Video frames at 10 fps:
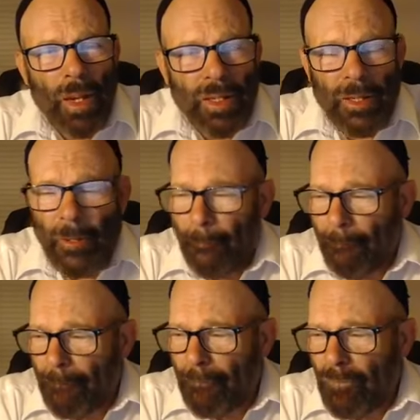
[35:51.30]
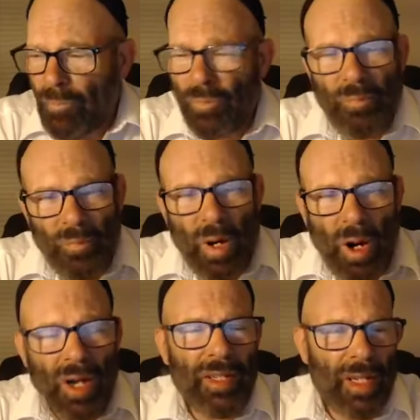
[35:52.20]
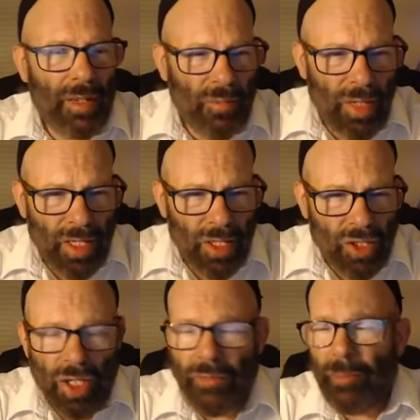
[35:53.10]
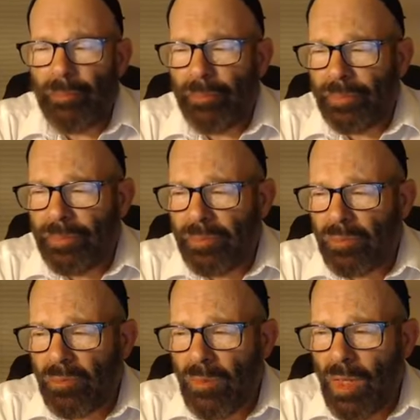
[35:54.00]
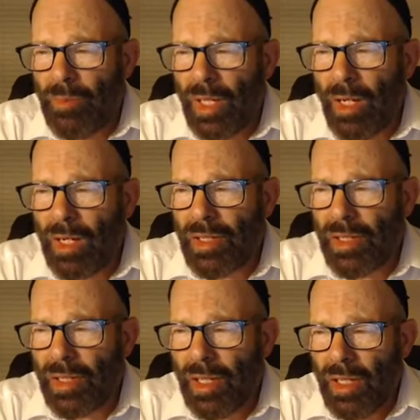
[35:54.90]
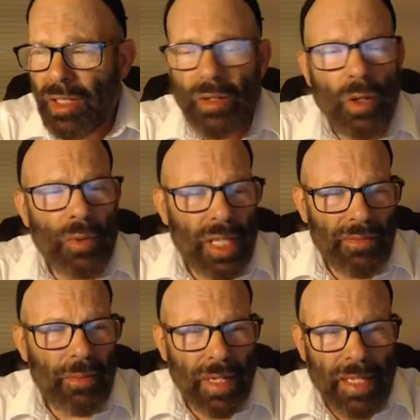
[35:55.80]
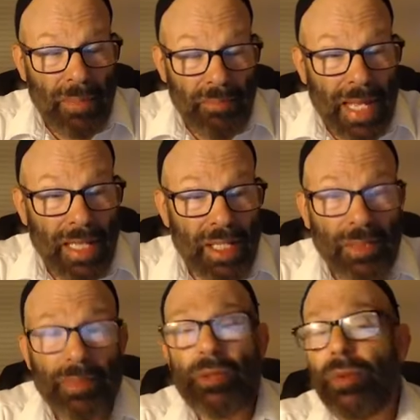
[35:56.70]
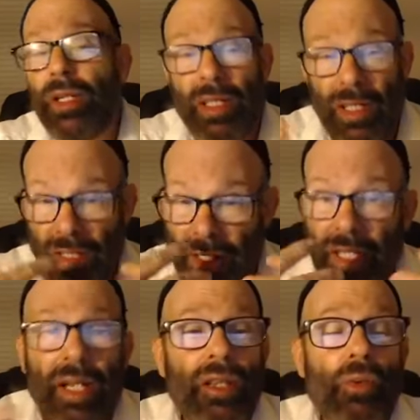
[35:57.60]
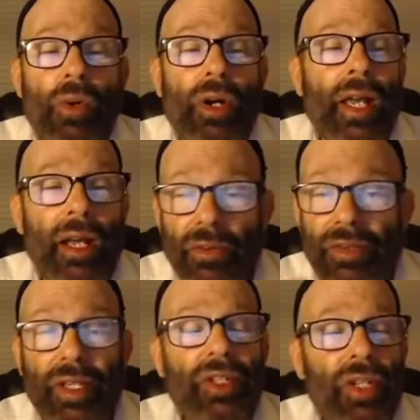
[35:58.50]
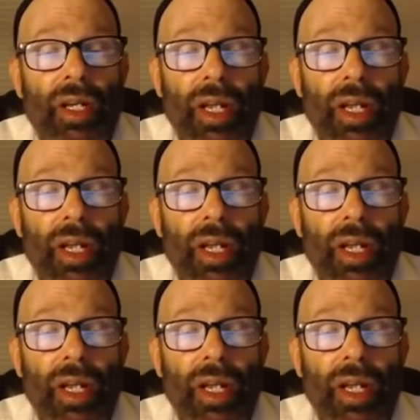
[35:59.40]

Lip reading: You know, hard time running a yeshiva because, you know, I always have to make that balance between getting the word out, teaching and